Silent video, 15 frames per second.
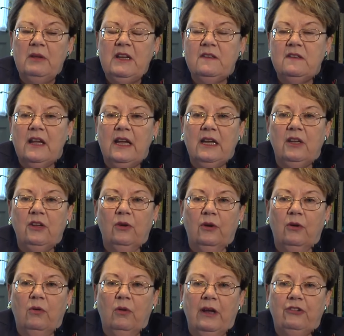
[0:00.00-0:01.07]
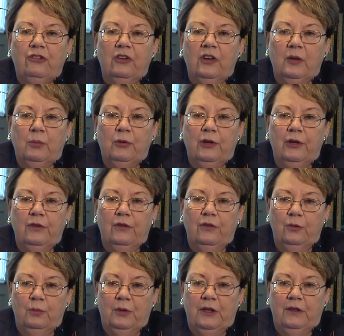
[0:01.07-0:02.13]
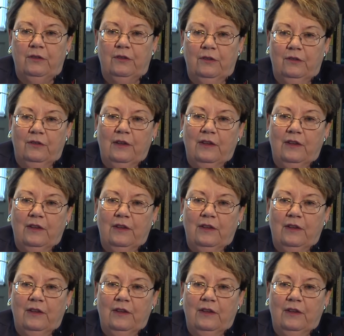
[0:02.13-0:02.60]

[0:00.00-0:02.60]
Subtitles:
me take your question and put it in two pieces.